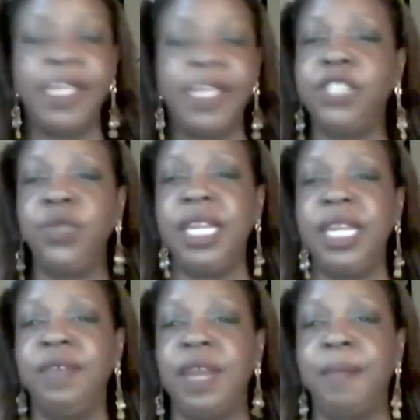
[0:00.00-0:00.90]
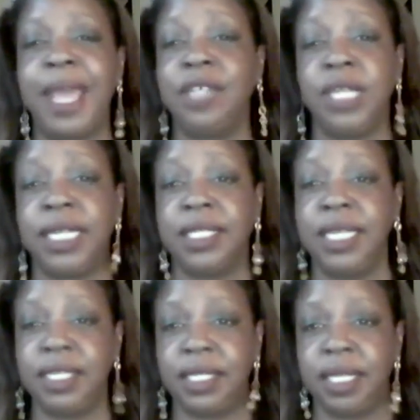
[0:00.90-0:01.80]
that you didn't even imagine
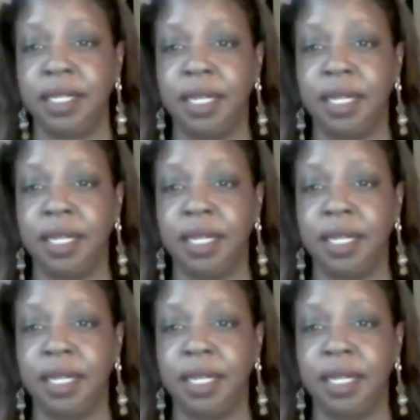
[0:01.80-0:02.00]
existed.